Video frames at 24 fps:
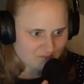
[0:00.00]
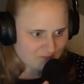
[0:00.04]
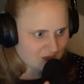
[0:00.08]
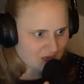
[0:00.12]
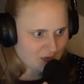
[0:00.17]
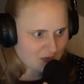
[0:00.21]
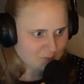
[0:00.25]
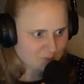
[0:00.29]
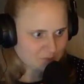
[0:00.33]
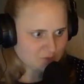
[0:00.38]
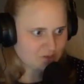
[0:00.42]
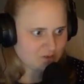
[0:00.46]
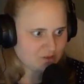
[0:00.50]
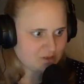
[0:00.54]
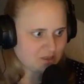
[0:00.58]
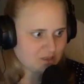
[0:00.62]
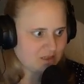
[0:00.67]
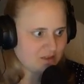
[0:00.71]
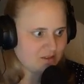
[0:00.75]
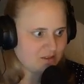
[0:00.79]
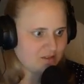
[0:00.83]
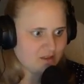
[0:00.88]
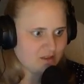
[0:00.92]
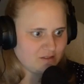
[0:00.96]

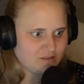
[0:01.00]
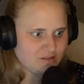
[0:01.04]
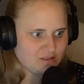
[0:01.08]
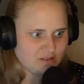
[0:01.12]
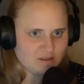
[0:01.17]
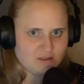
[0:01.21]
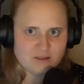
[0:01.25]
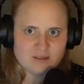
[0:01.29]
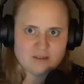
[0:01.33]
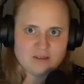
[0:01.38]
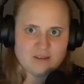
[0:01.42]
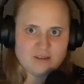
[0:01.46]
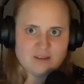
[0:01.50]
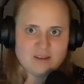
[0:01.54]
absolutely identical,